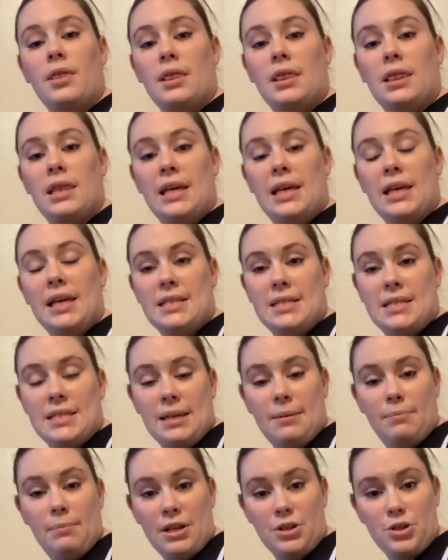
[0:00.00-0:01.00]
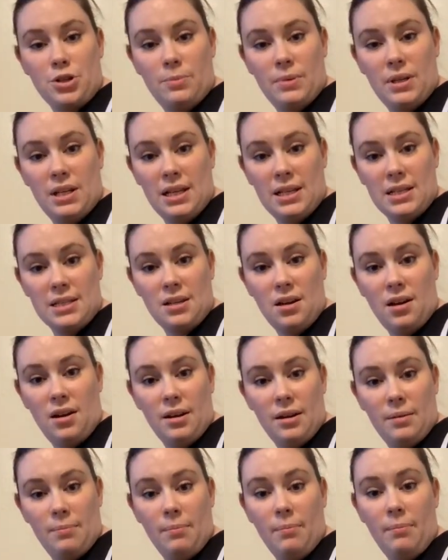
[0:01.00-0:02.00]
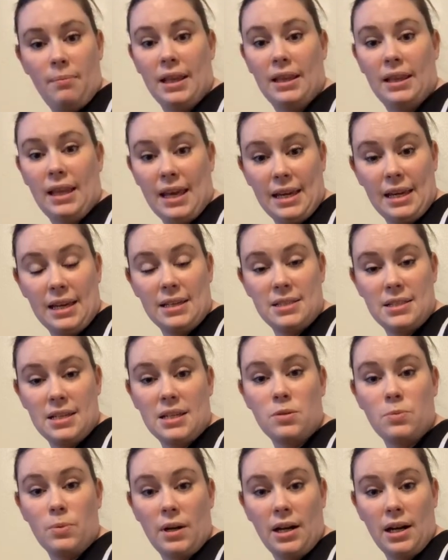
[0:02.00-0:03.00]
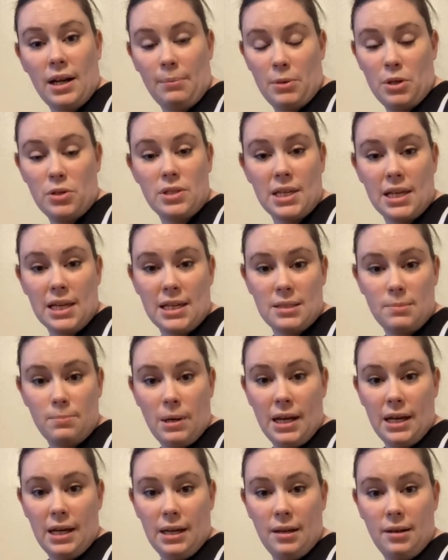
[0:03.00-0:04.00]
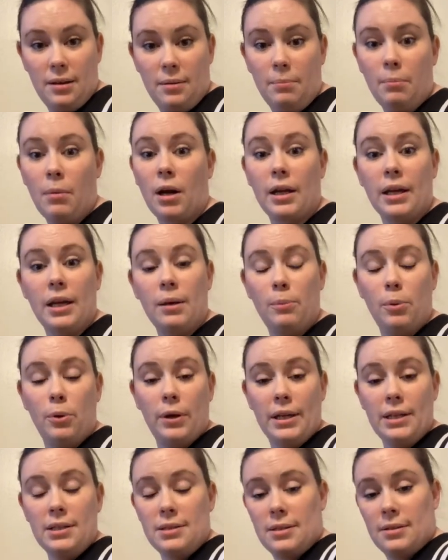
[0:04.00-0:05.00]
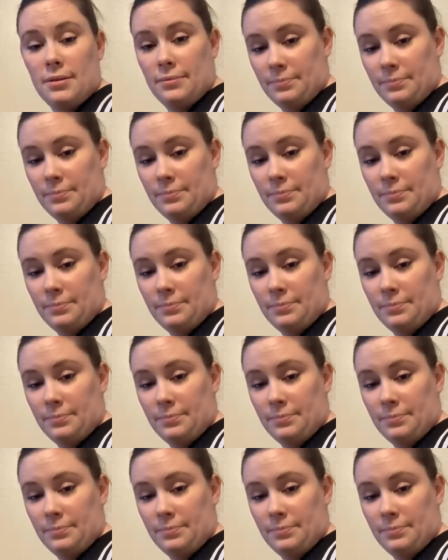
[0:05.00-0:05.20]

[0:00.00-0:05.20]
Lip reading: the inseam measurement is on my leggings, is where I'm using as my marking point.